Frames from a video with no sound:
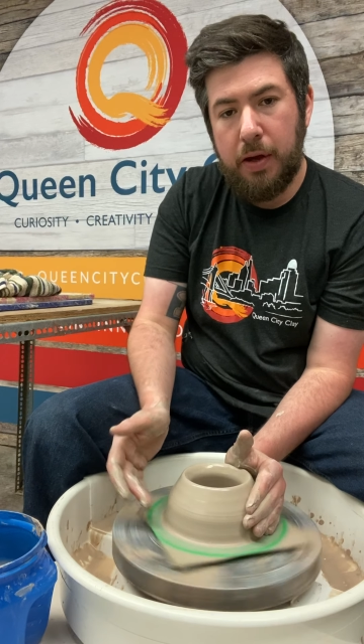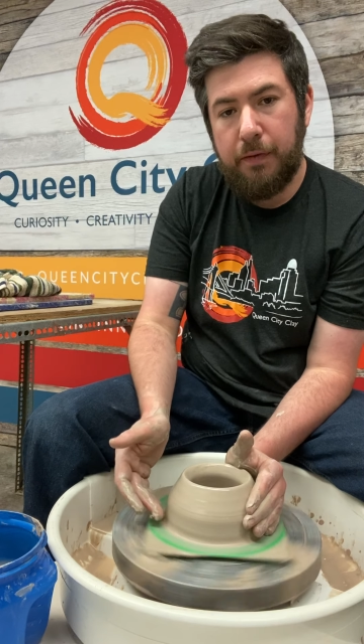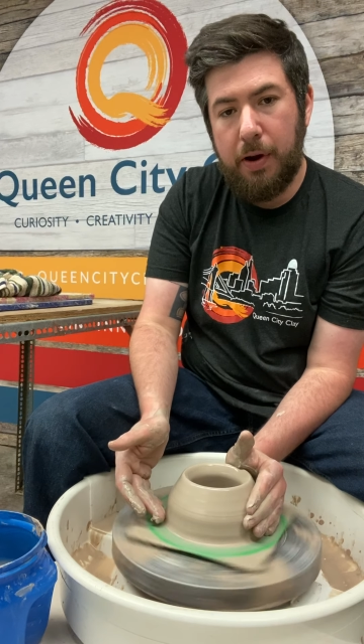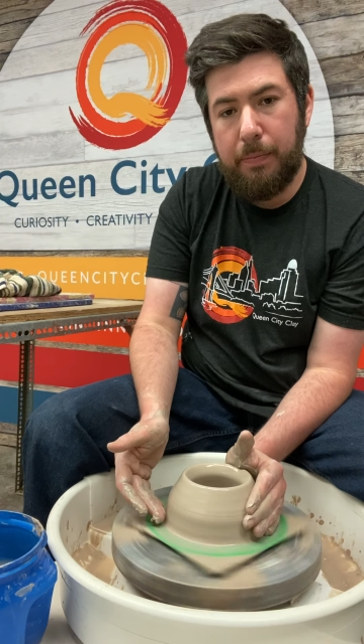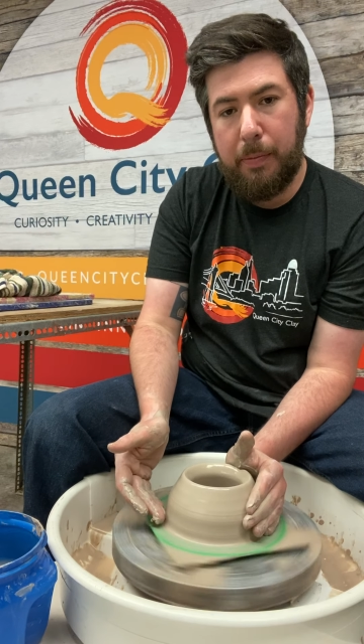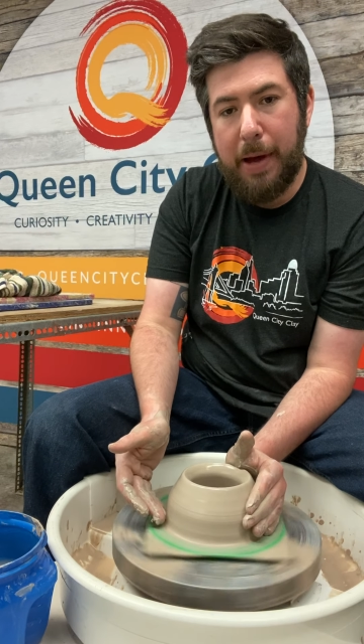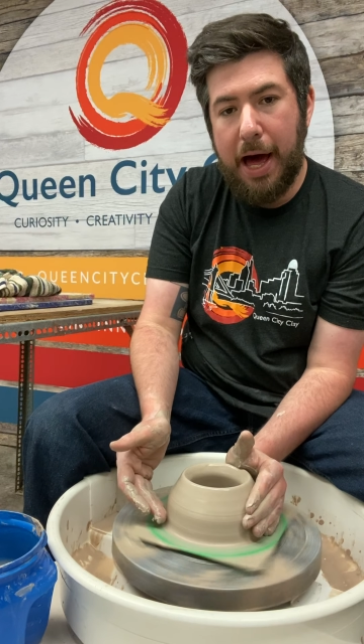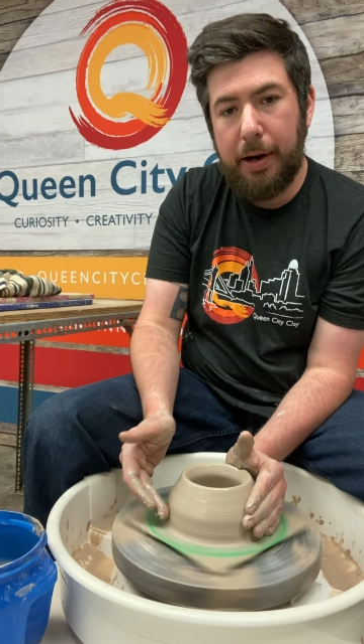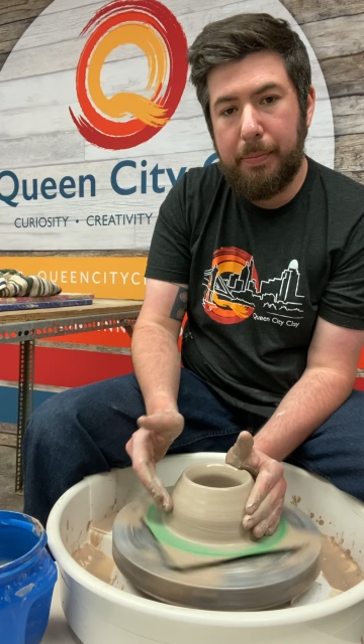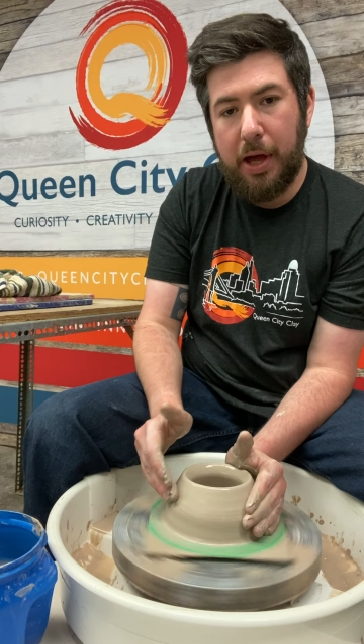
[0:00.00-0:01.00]
from the
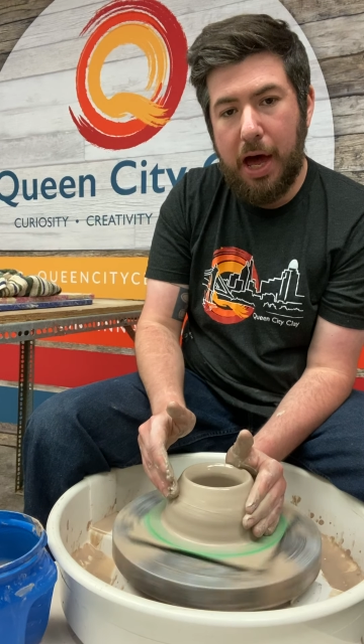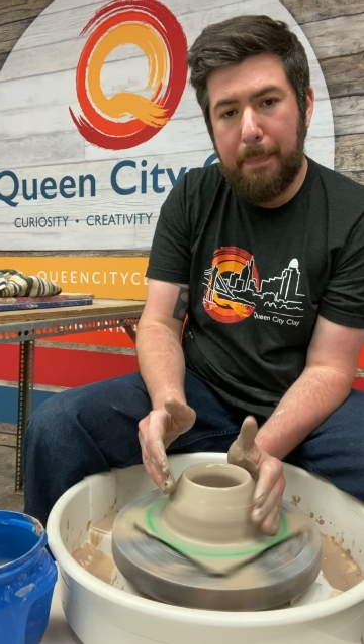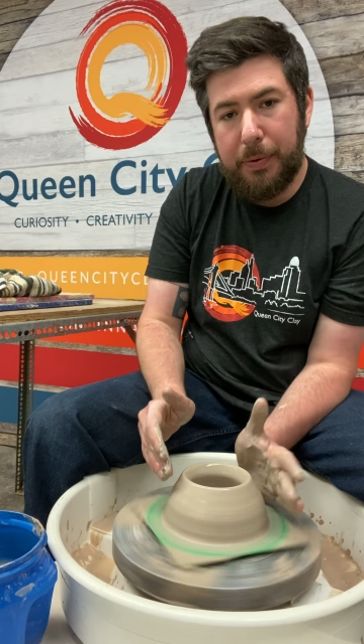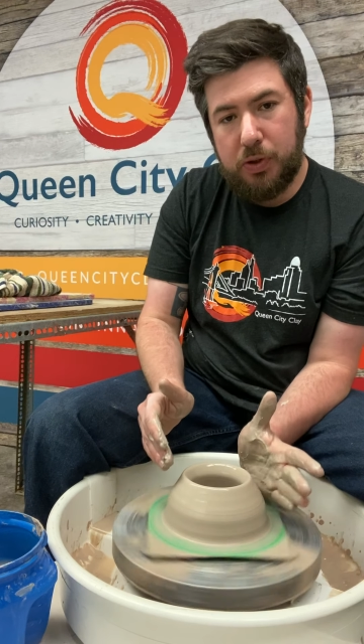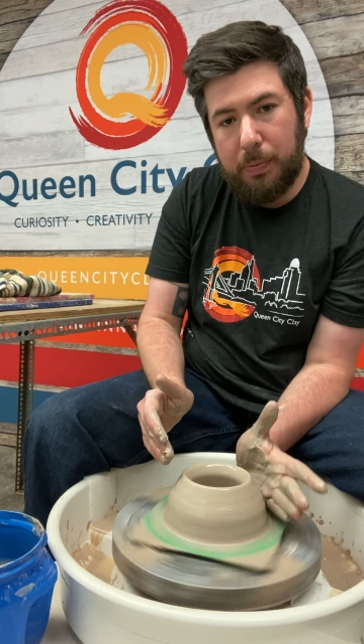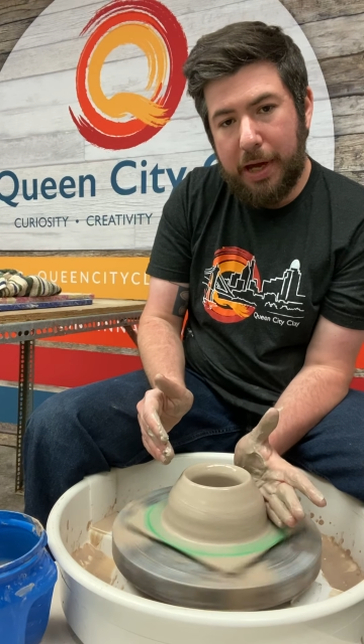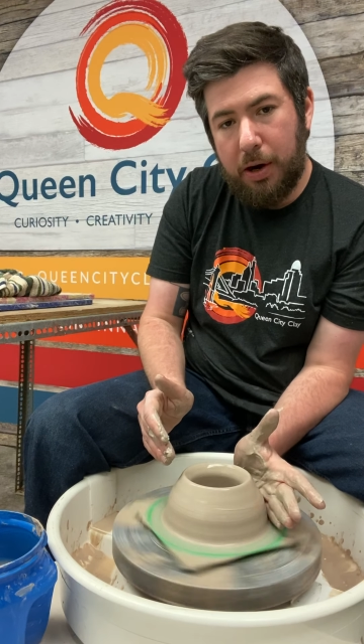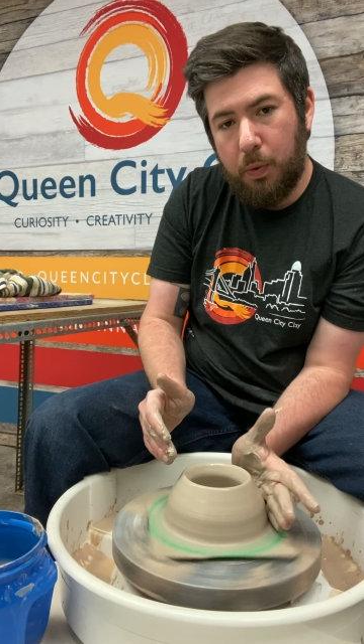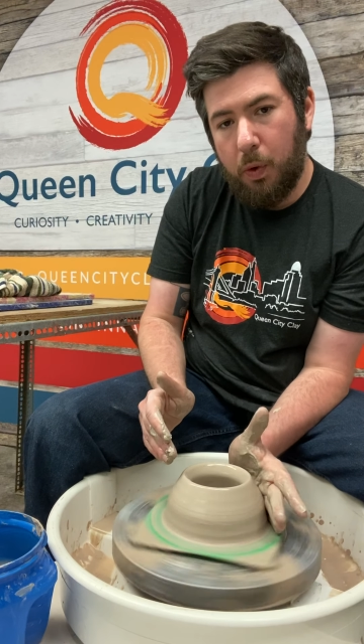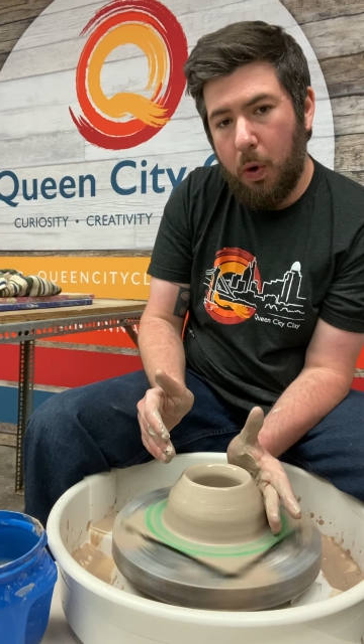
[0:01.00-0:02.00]
bottom up, some kind
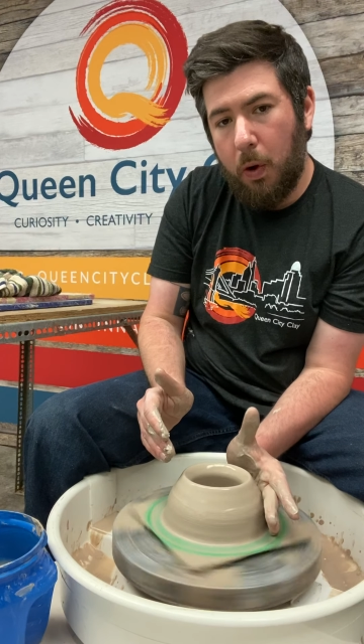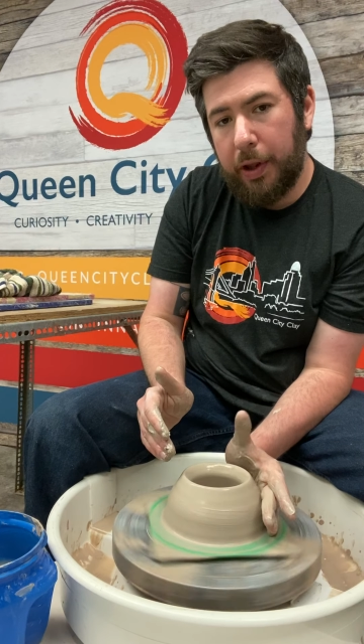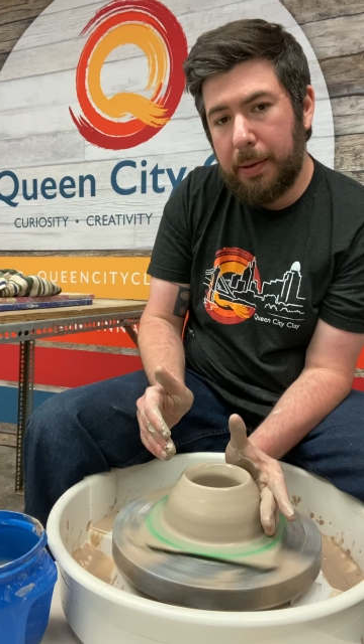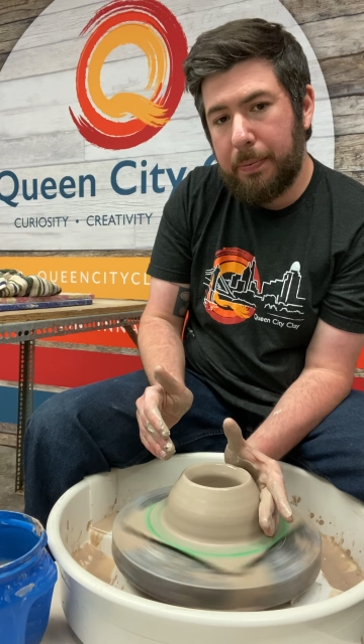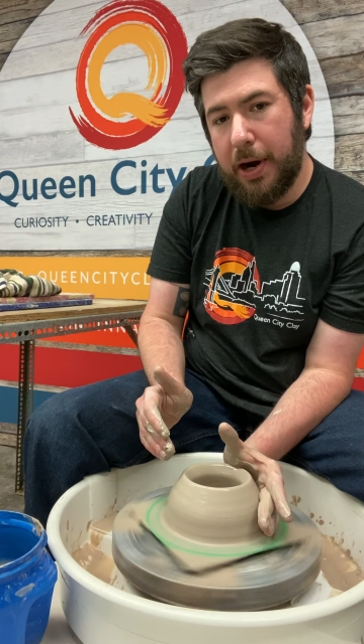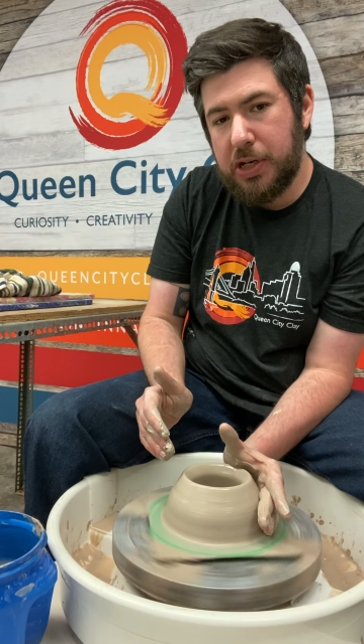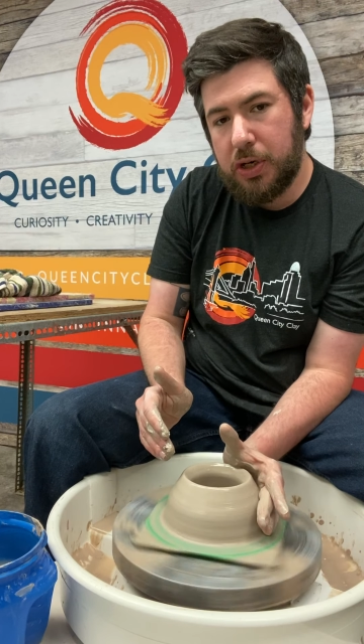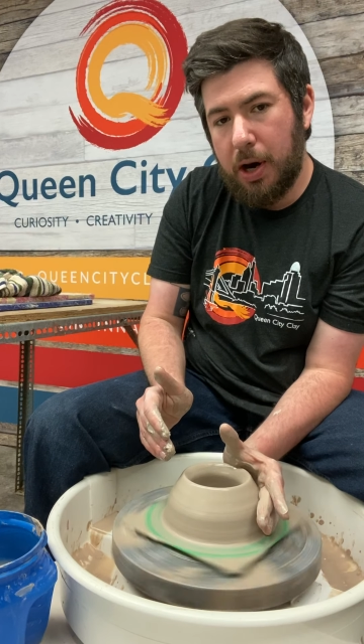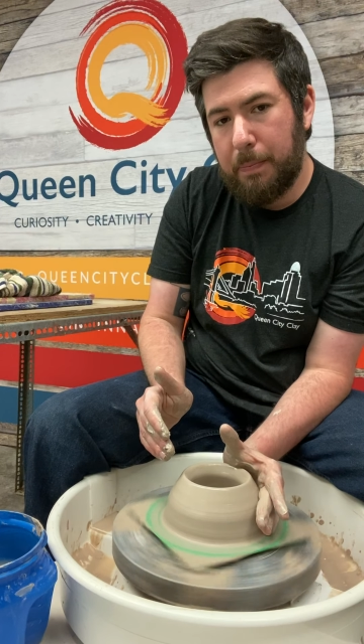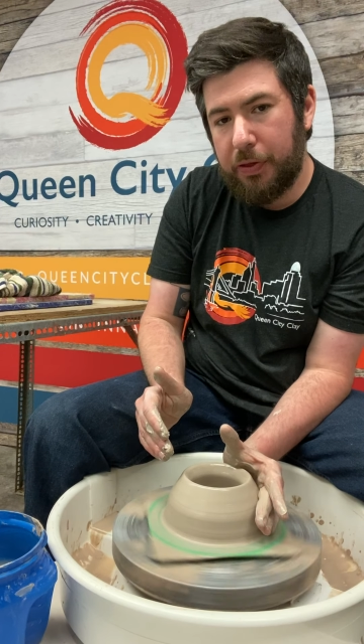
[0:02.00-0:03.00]
of rolling
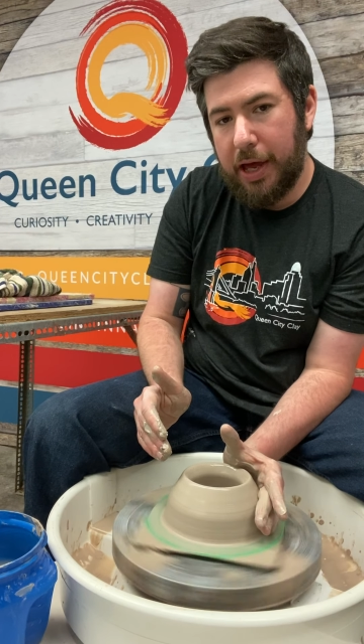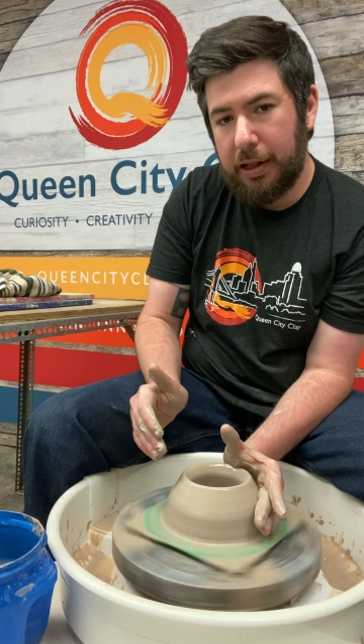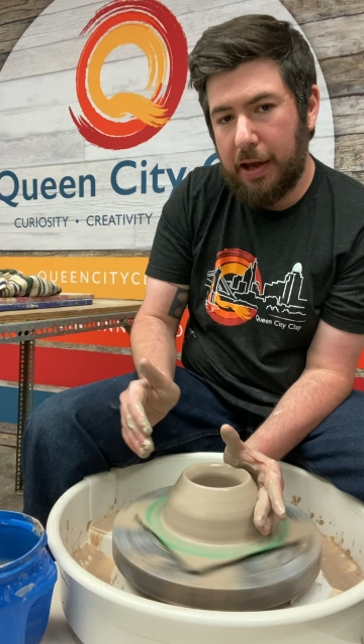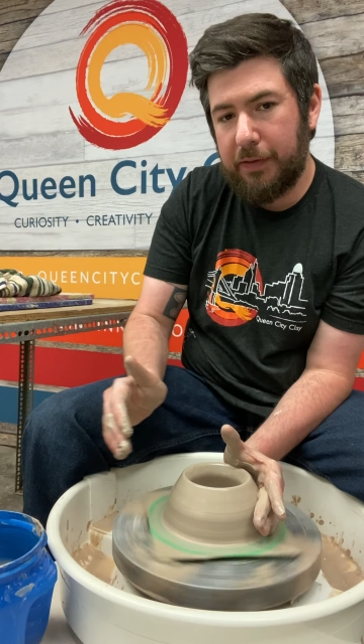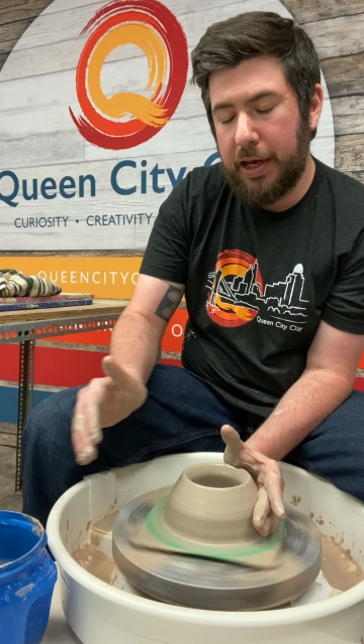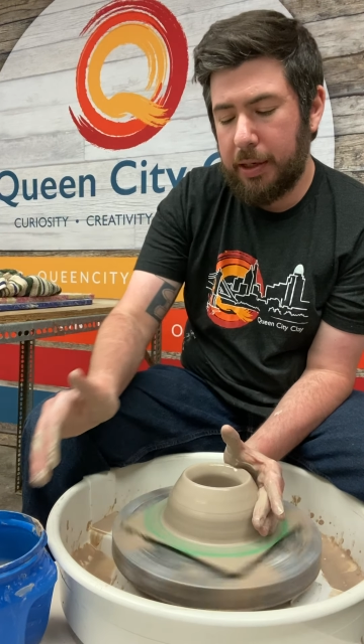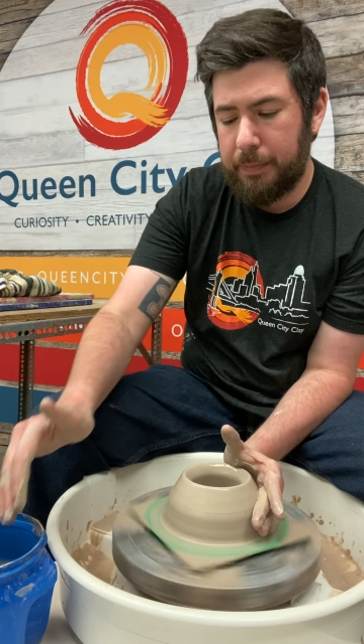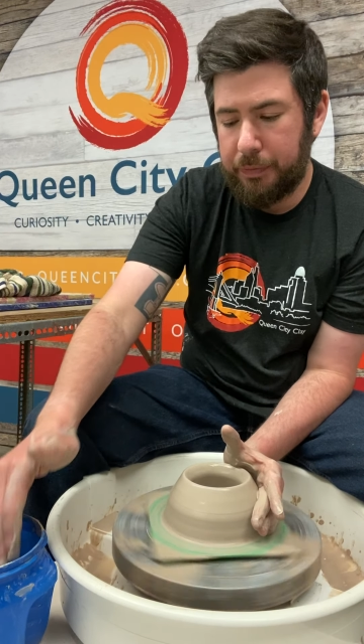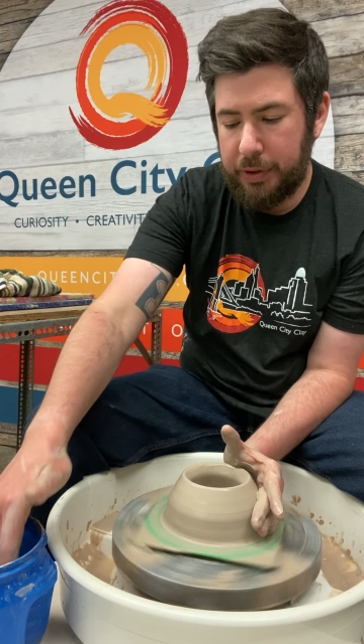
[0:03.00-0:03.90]
pressure up with that left hand,